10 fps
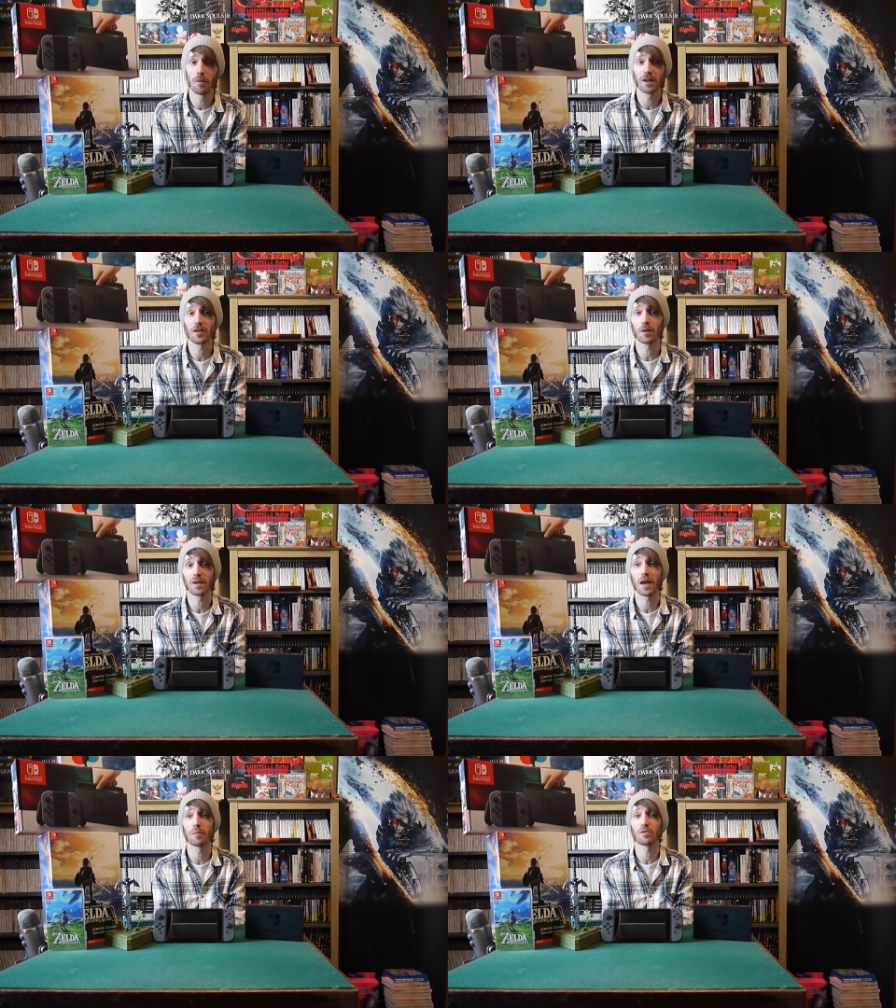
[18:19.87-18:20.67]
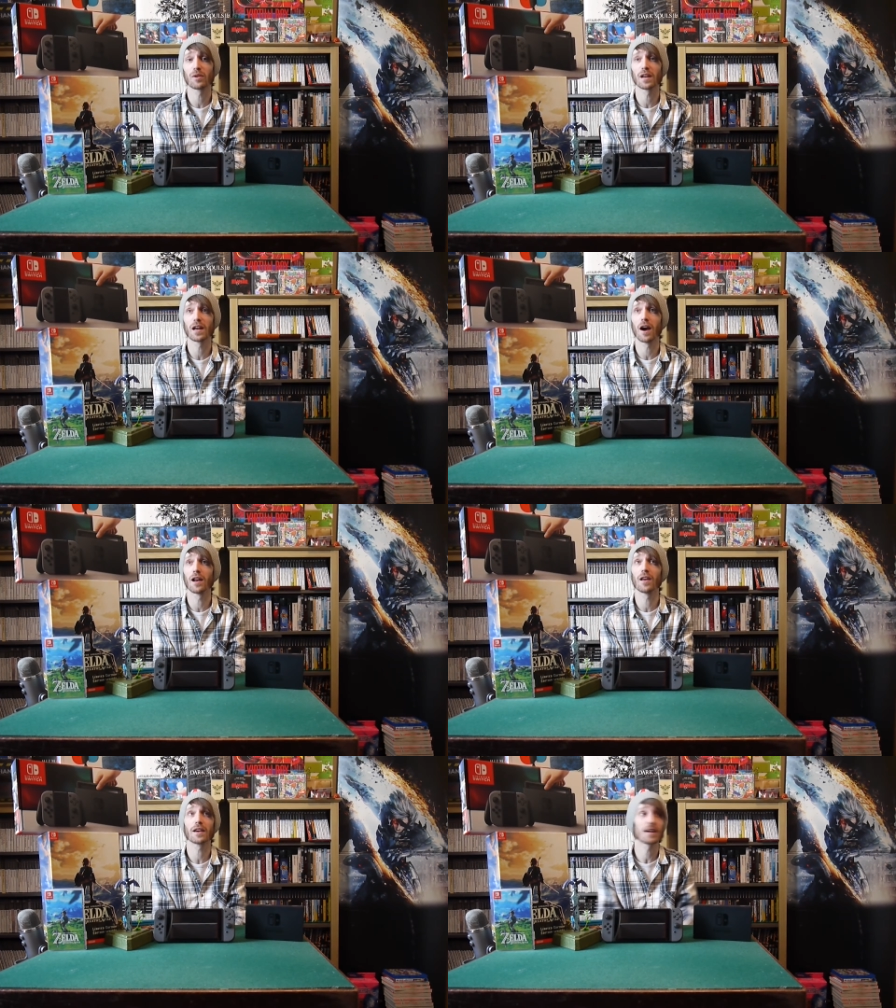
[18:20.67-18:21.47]
type of games really. I
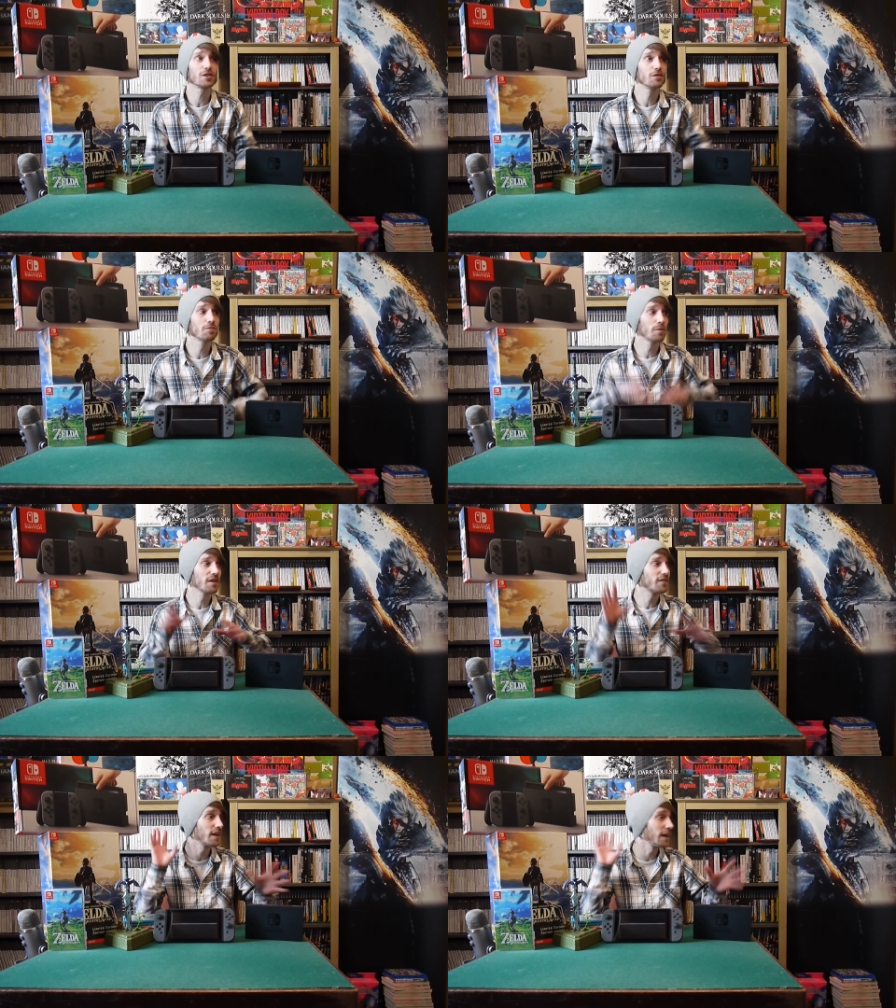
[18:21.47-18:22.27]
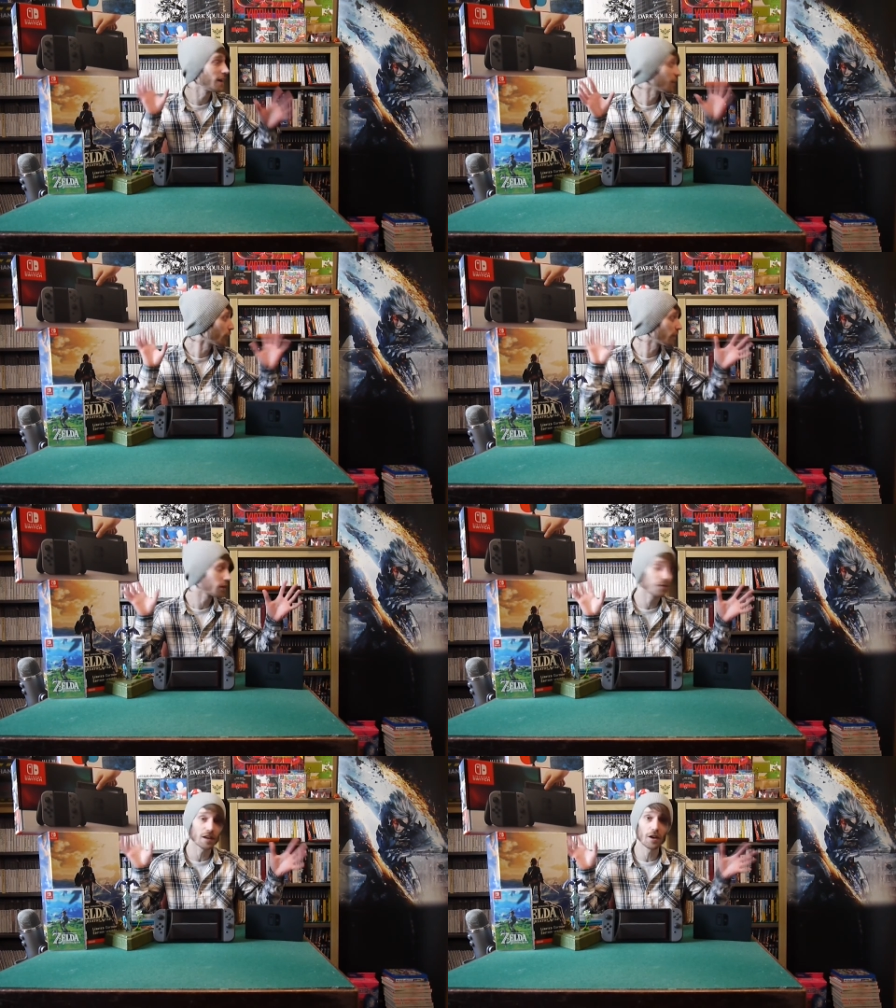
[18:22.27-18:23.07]
like, as you probably see in all the
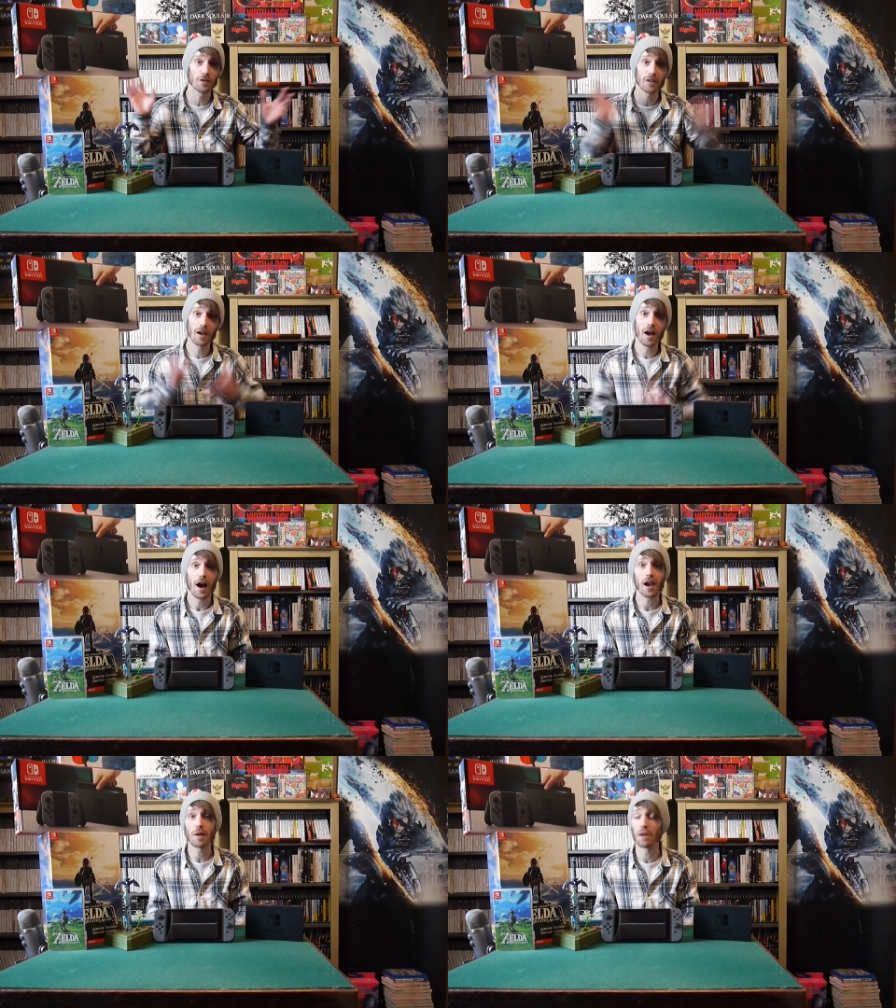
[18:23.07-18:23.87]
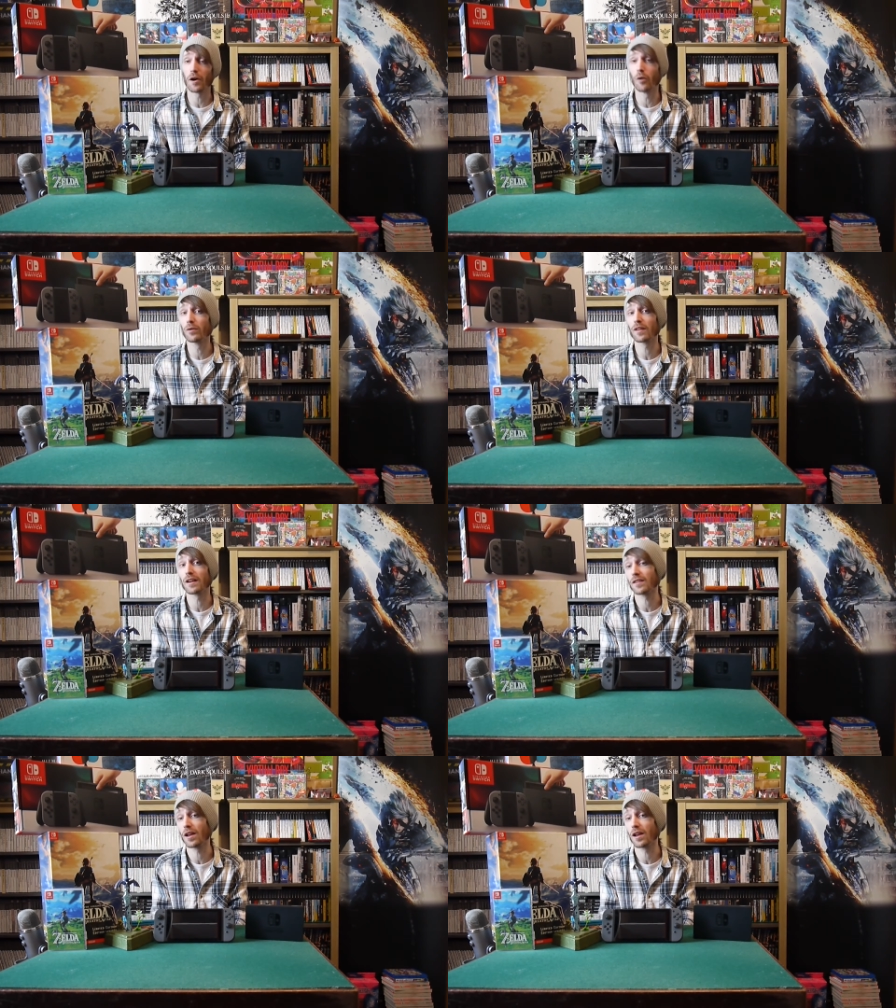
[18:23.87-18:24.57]
other videos, I like my old things.